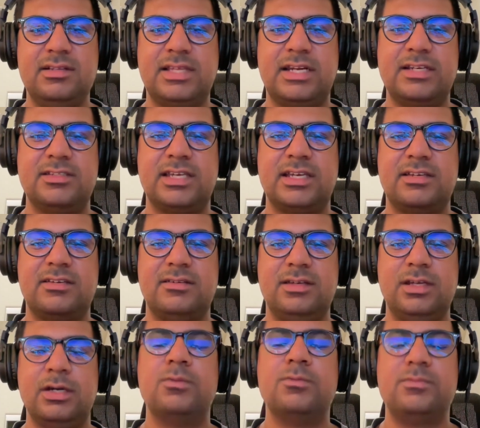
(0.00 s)
that it's like
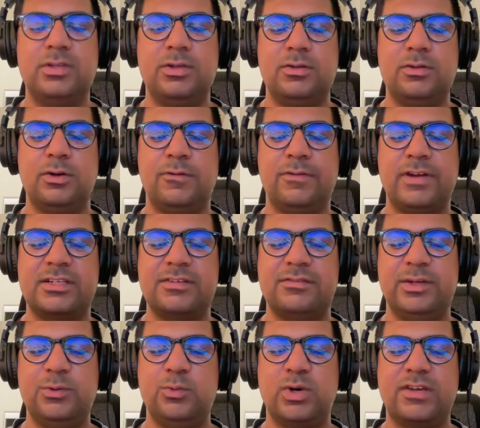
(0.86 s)
you're
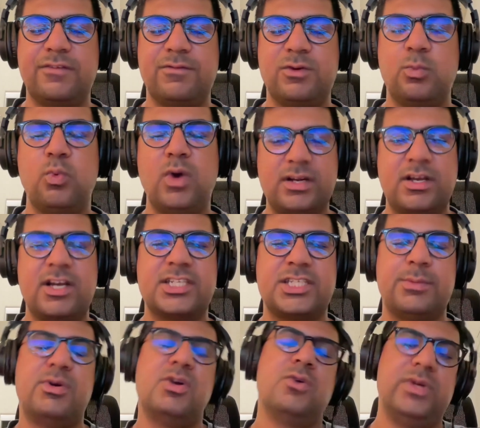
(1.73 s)
effectively working for one
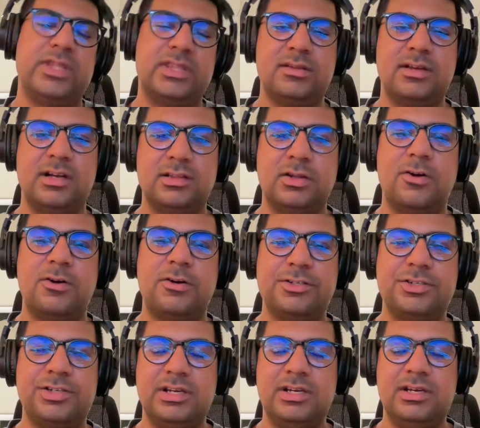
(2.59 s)
customer with a
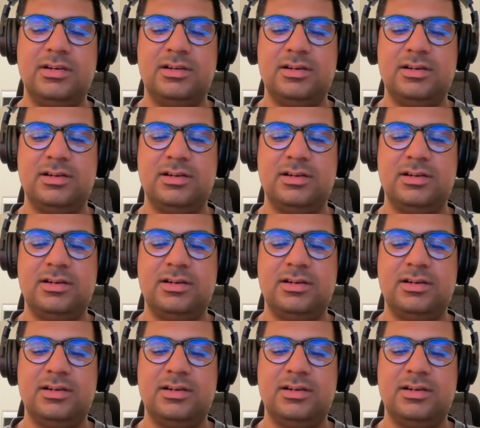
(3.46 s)
large